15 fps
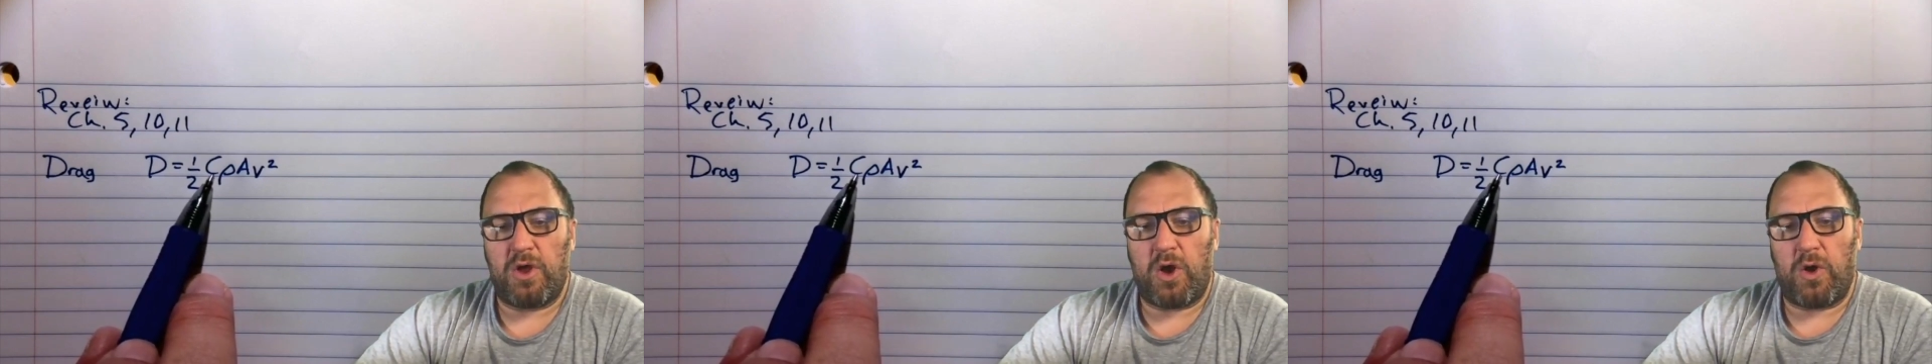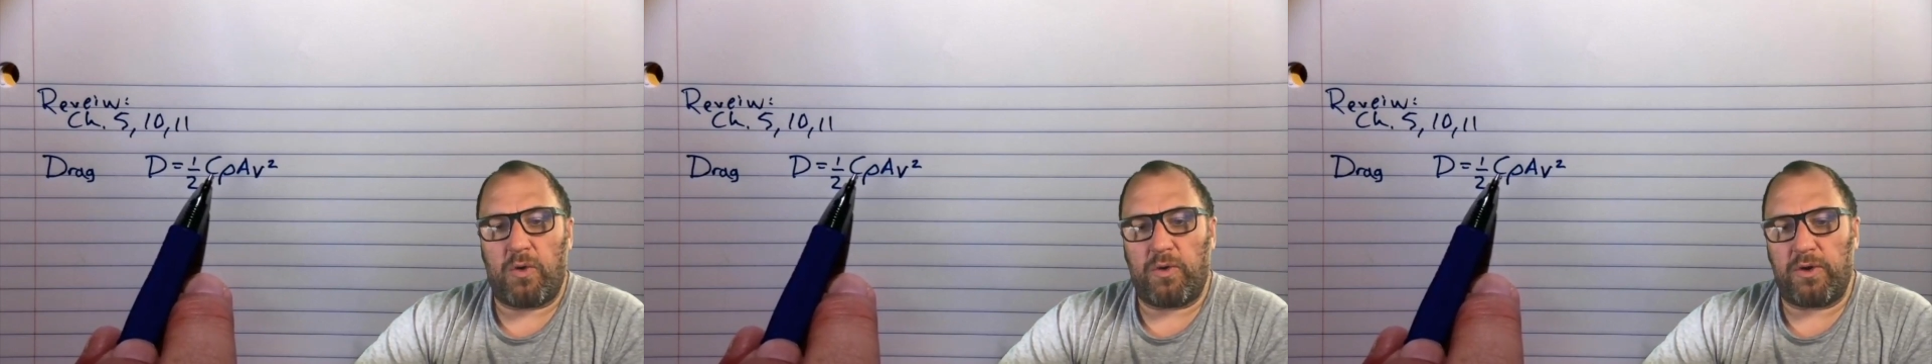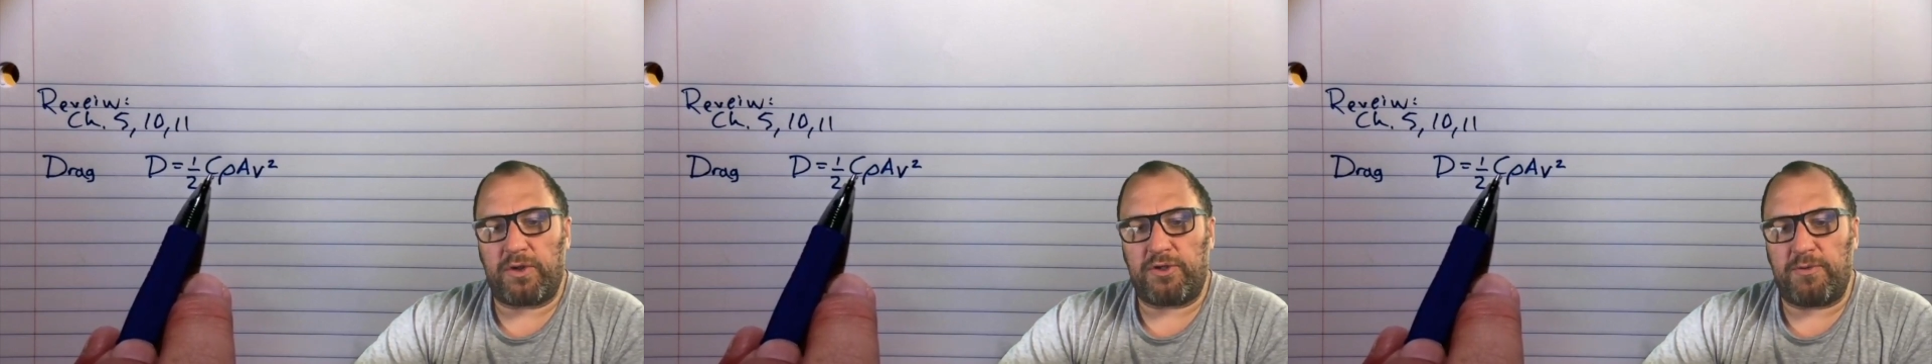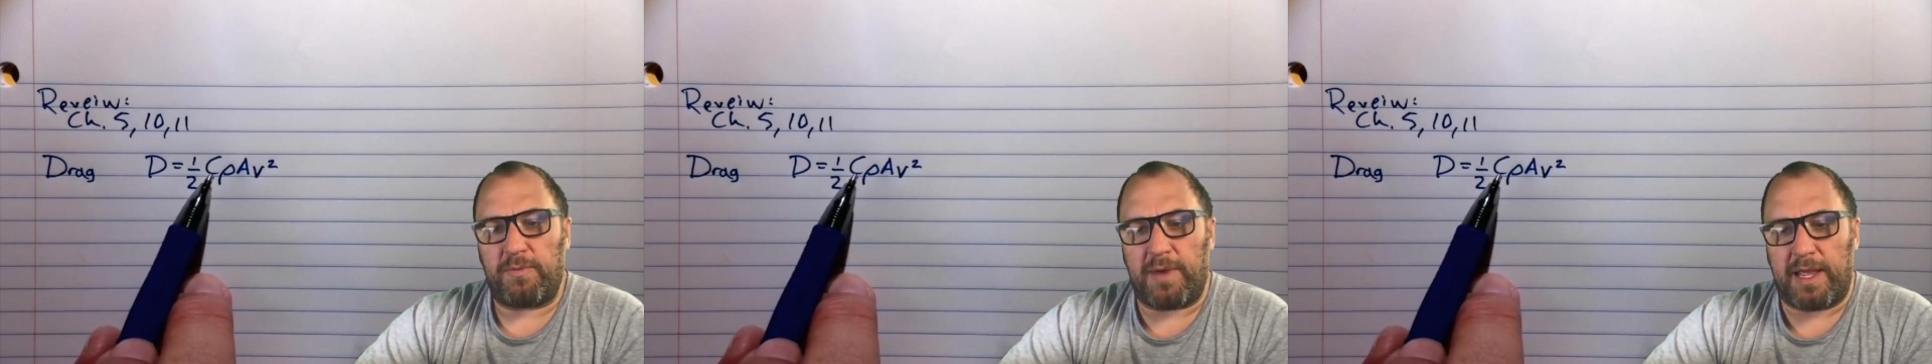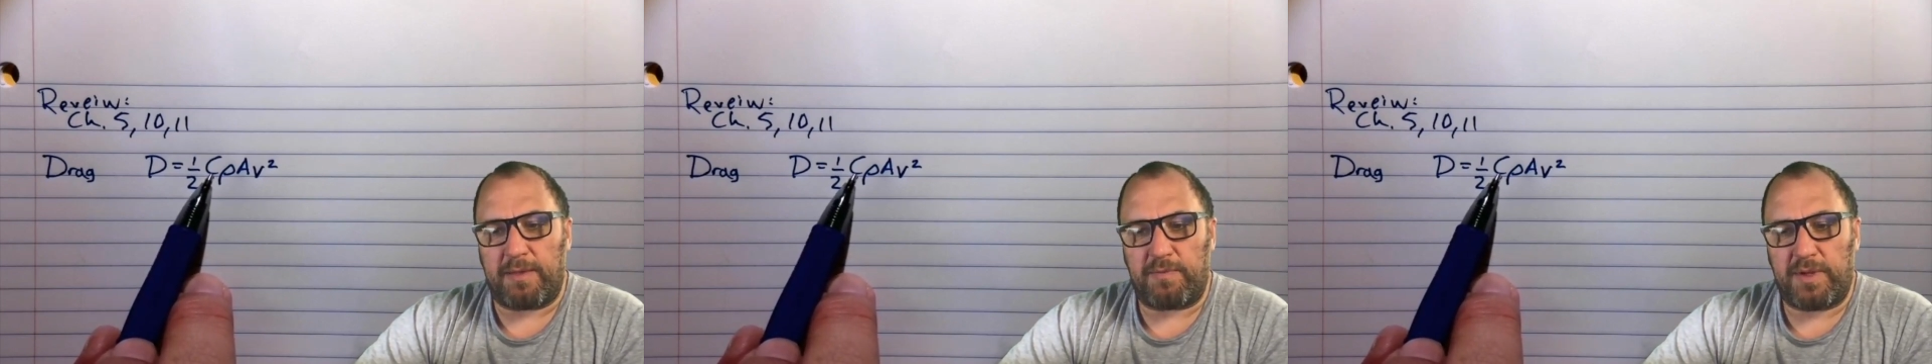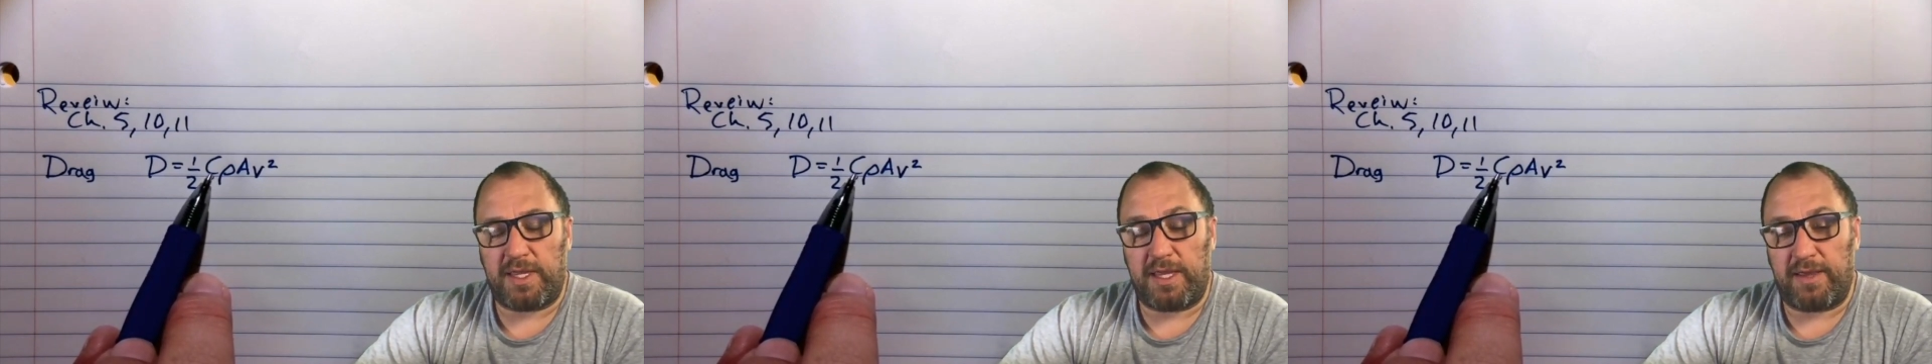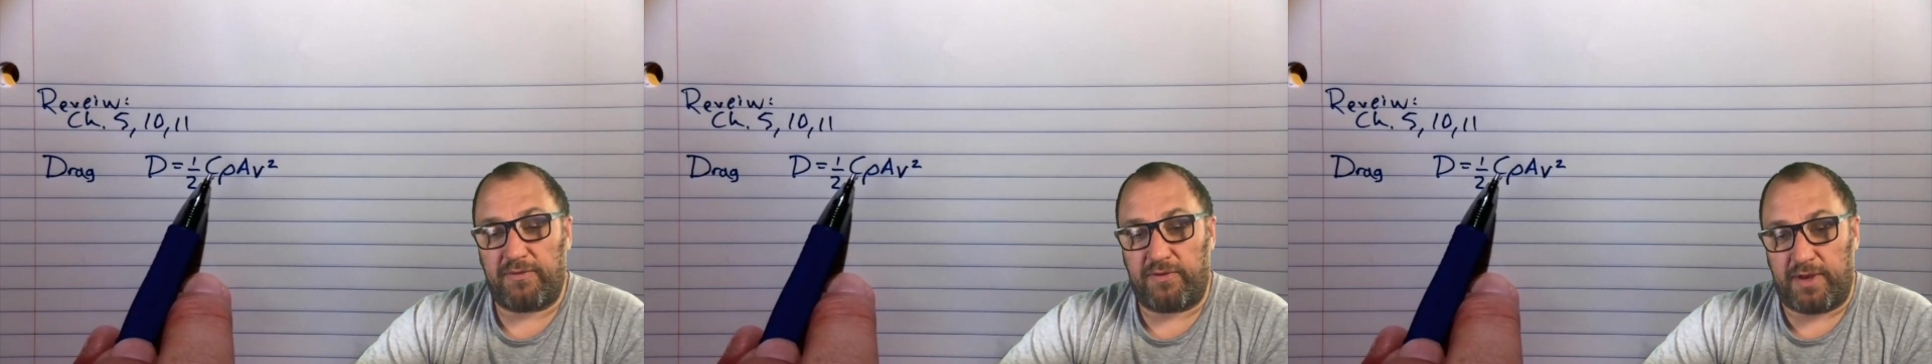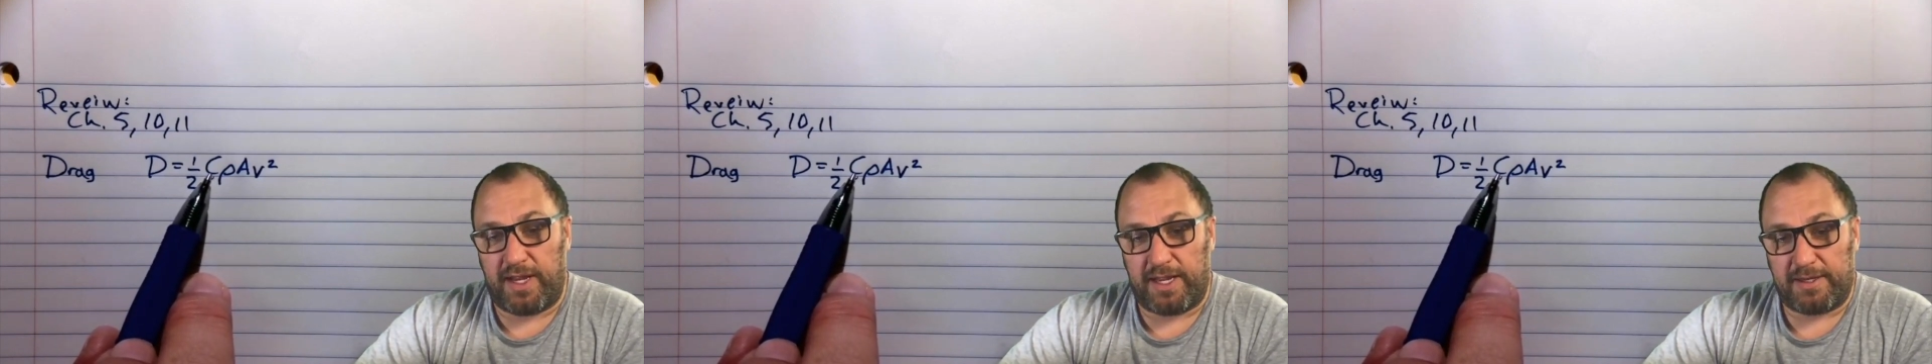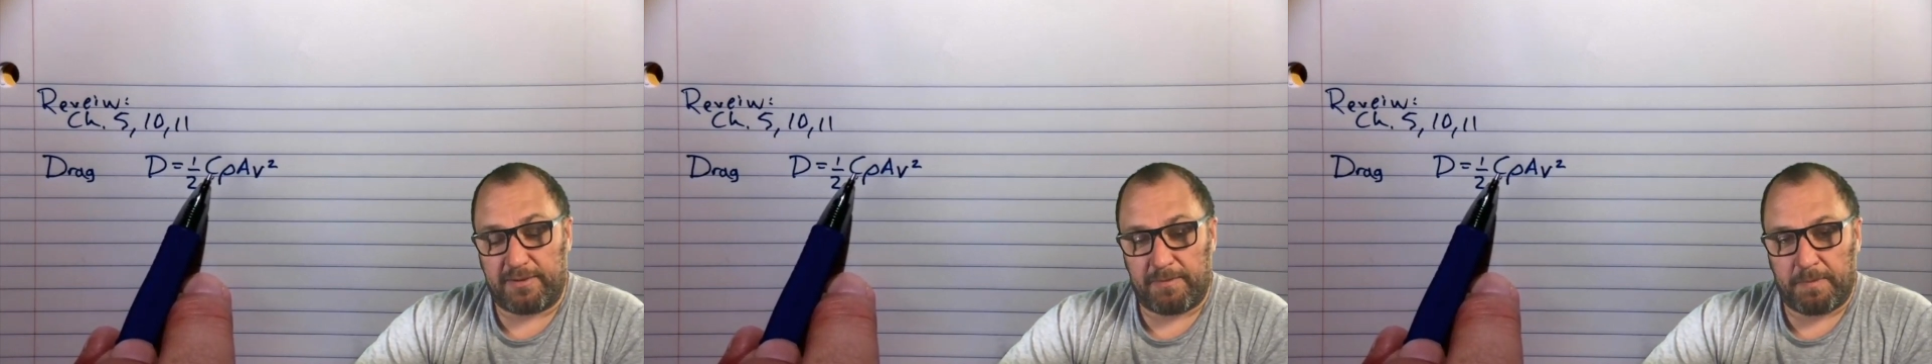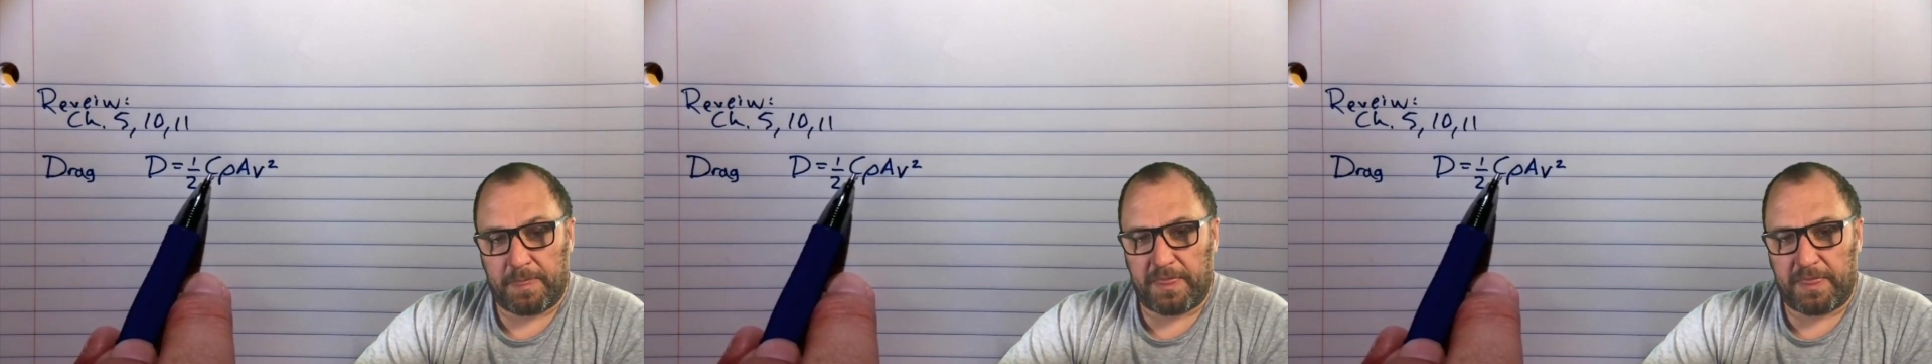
or you might be given it.